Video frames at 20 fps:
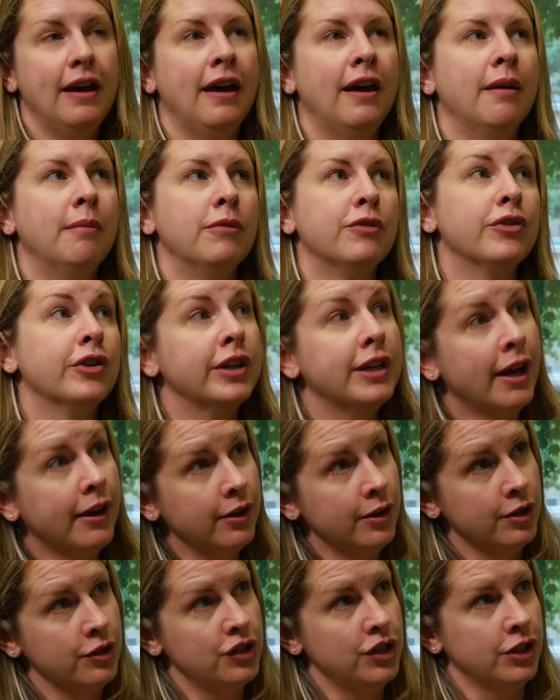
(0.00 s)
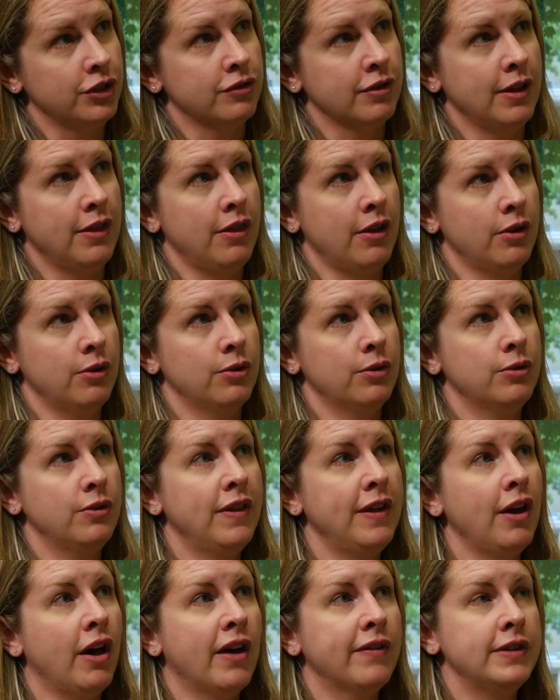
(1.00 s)
Um, for younger children, though,
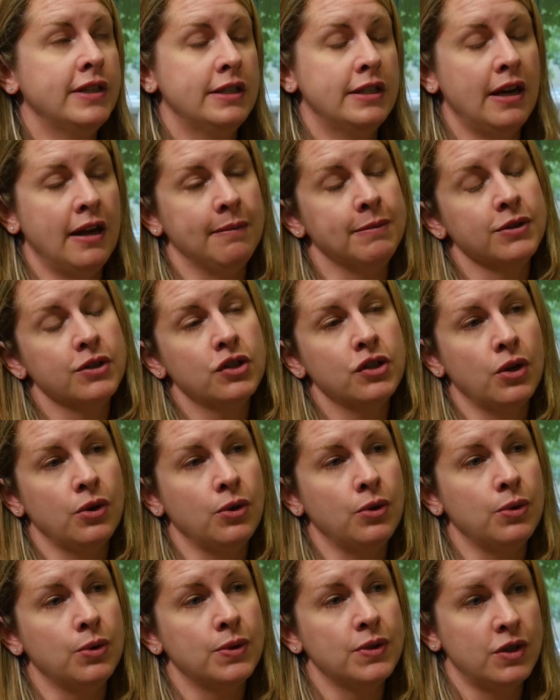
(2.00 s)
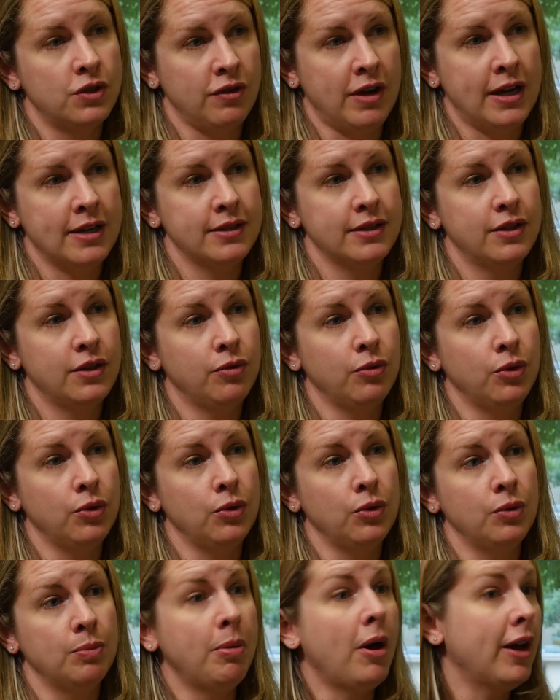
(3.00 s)
they oftentimes show stress
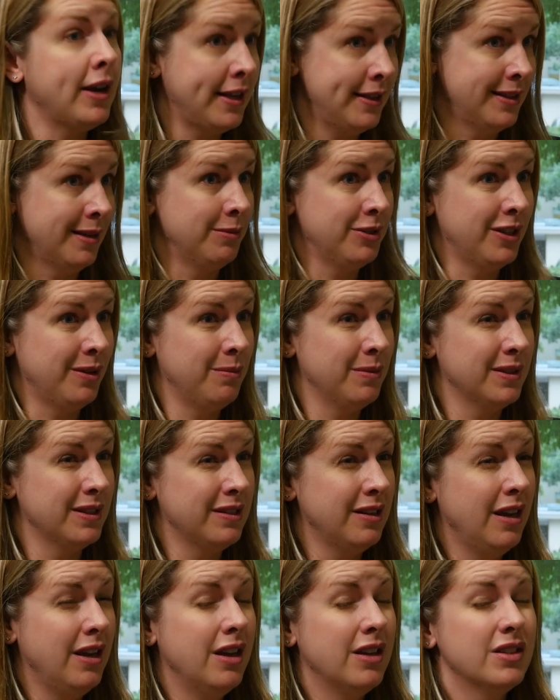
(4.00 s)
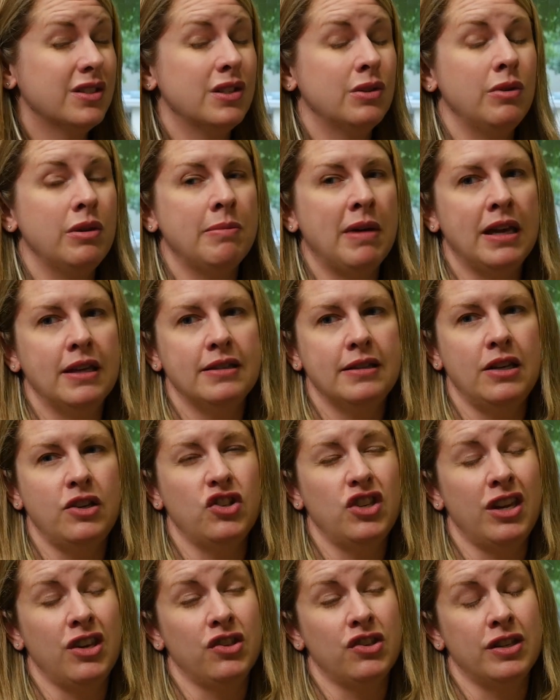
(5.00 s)
through body symptoms. So we might see
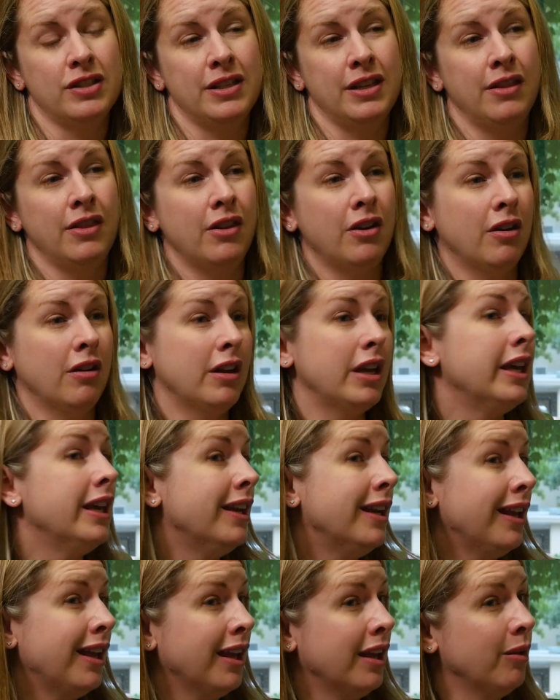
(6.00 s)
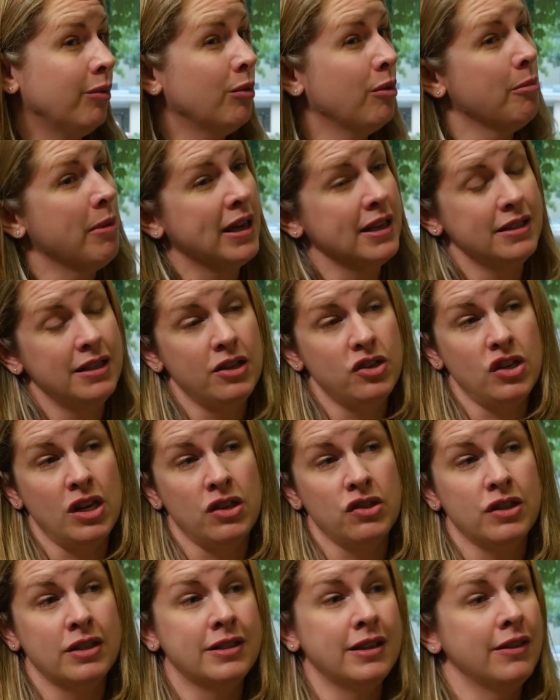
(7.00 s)
changes in their eating, we might see
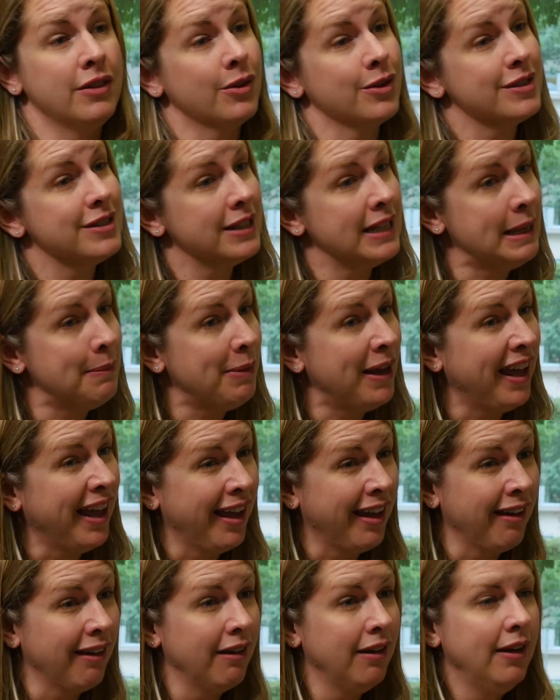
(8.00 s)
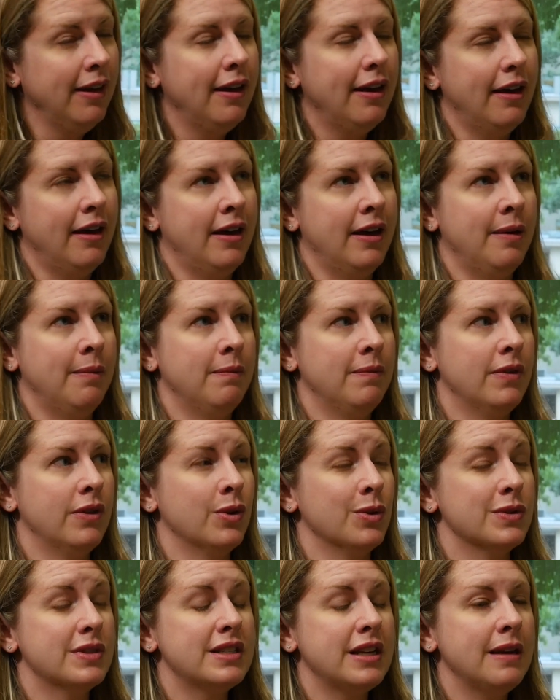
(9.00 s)
changes in their sleeping, um,
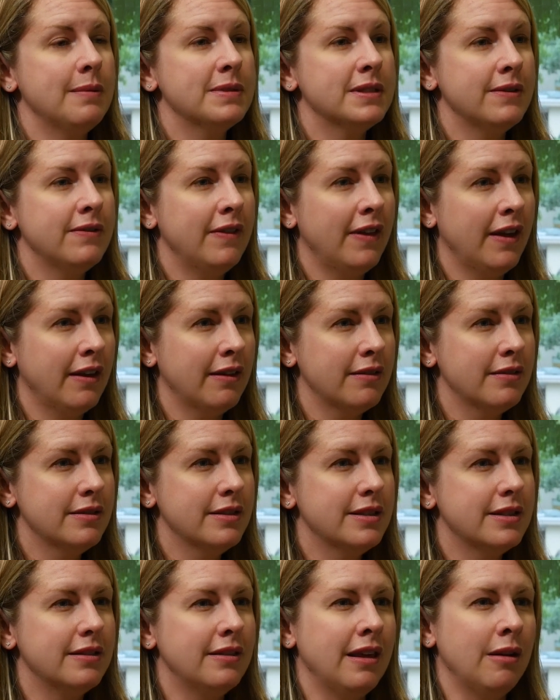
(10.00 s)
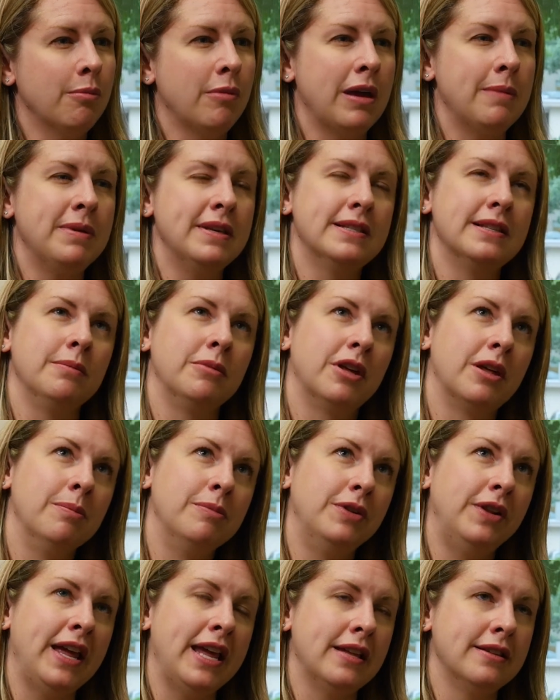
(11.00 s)
those types of things. There might be some
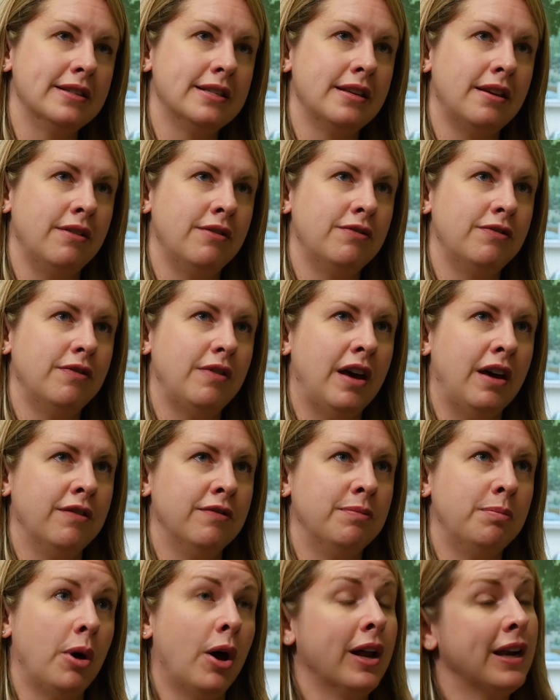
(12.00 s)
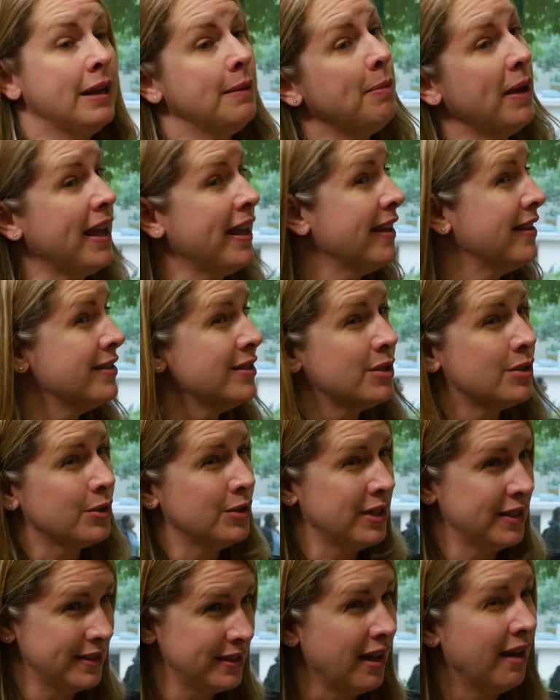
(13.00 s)
complaints of, of body pains or
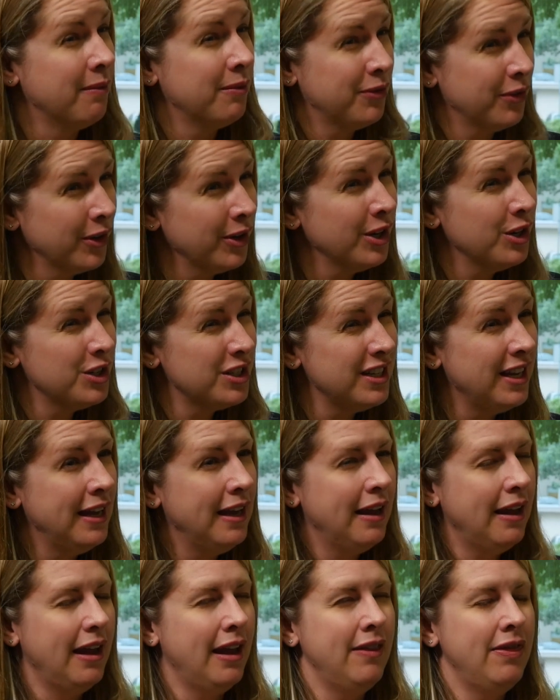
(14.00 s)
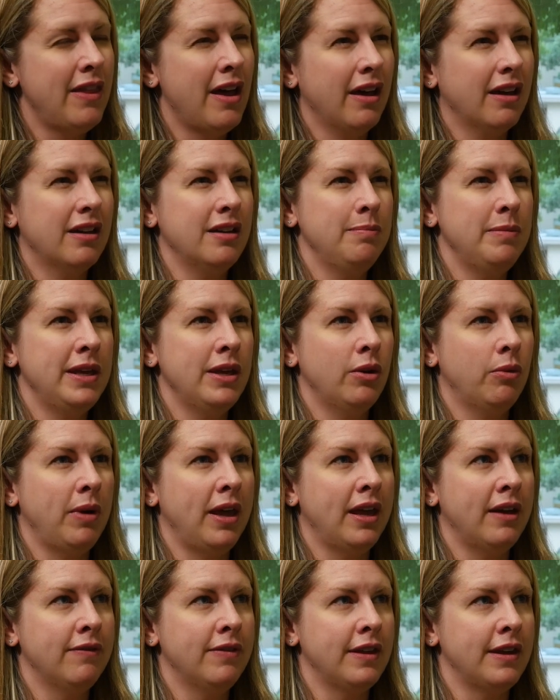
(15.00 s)
discomfort, and that can be a
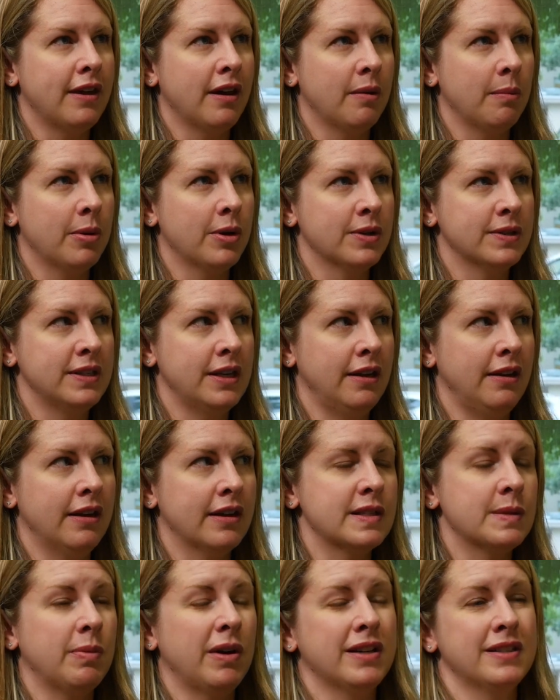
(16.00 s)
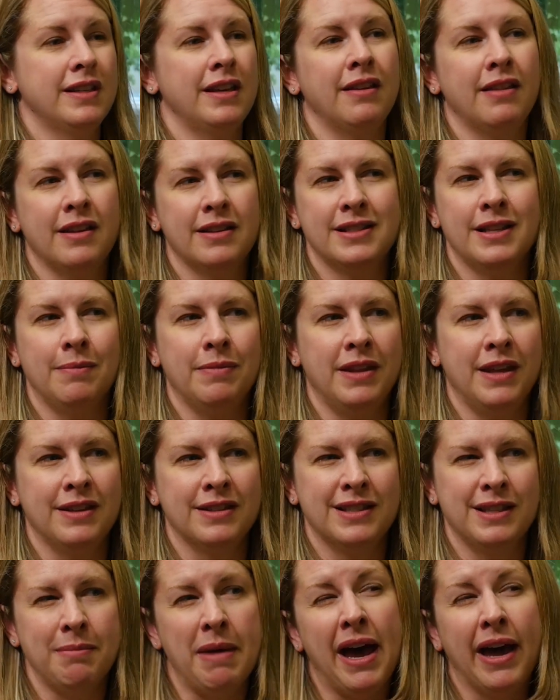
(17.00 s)
way of the young person expressing that
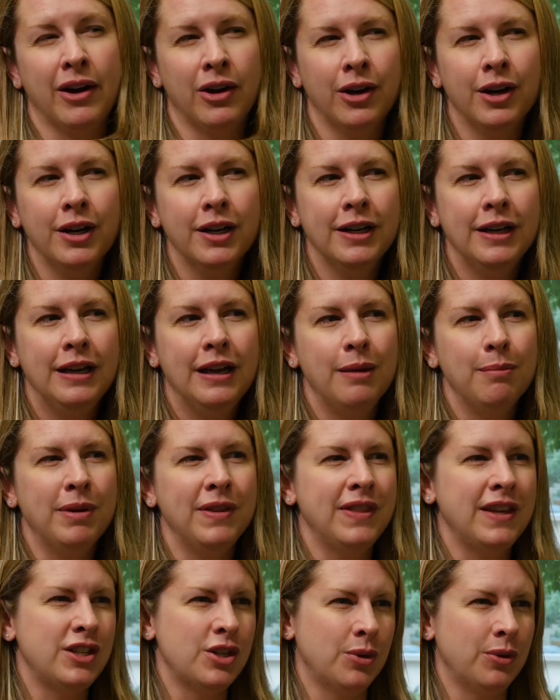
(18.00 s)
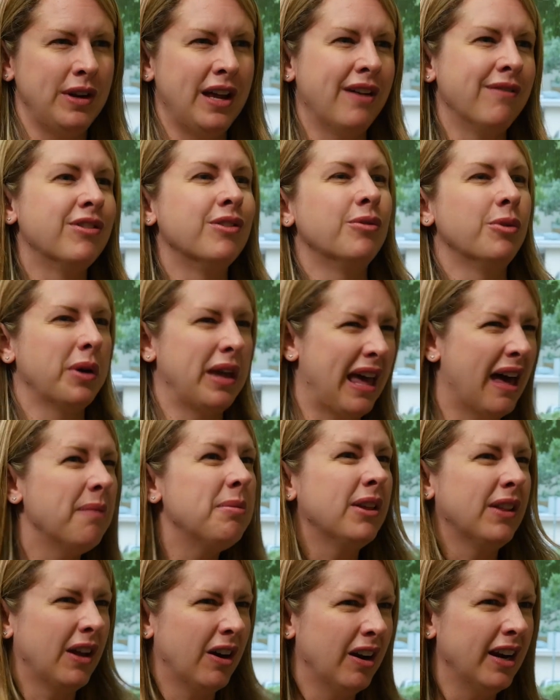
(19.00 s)
something's the matter, but they don't have the
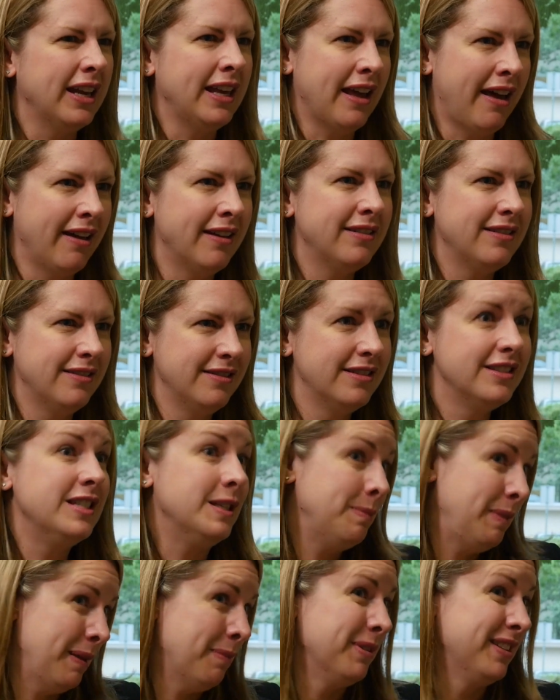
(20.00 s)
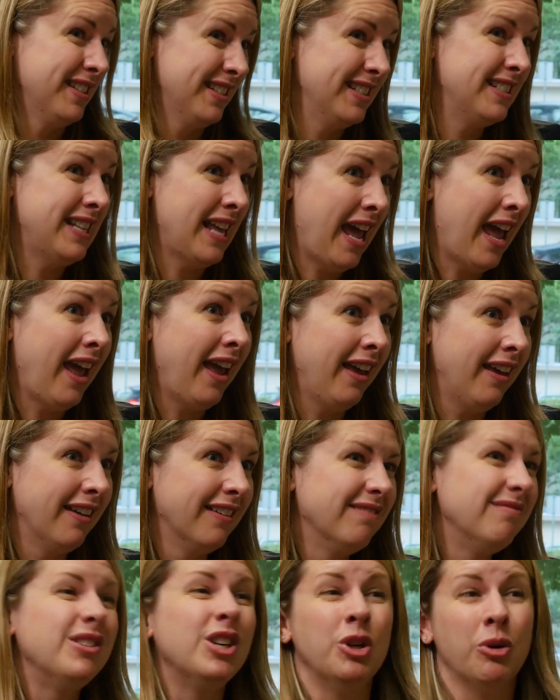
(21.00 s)
vocabulary yet to be able to say,
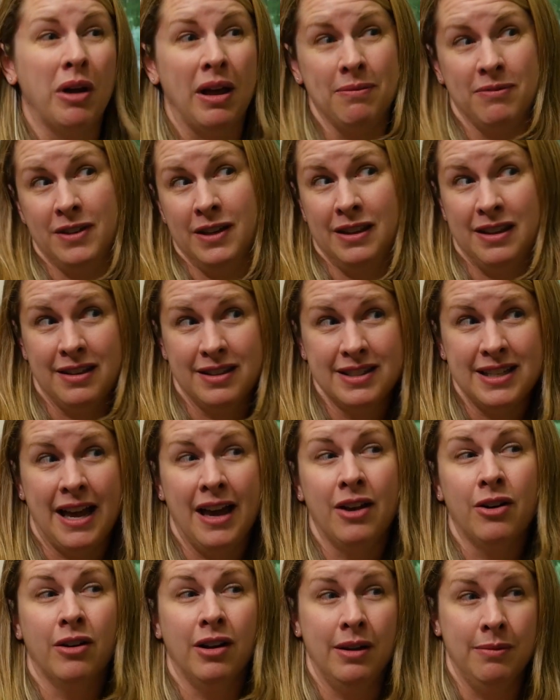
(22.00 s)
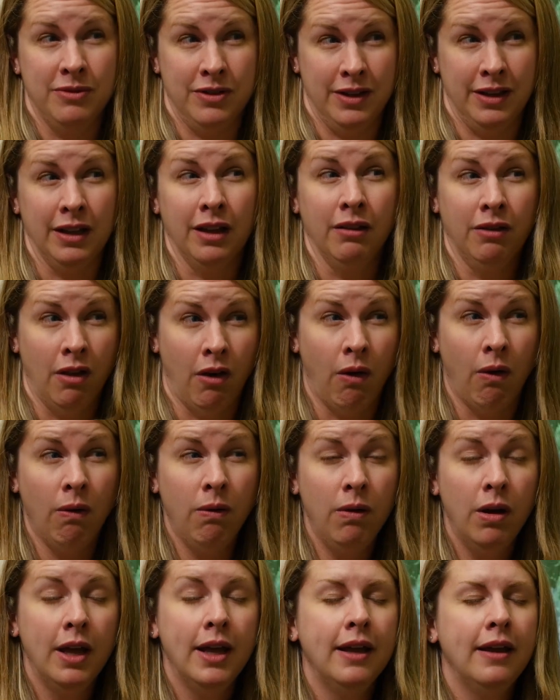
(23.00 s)
you know, I'm feeling sad or I'm feeling
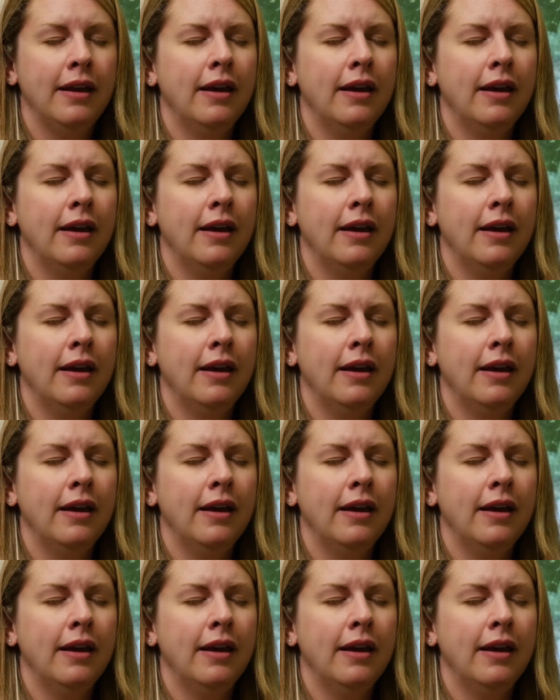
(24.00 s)
low.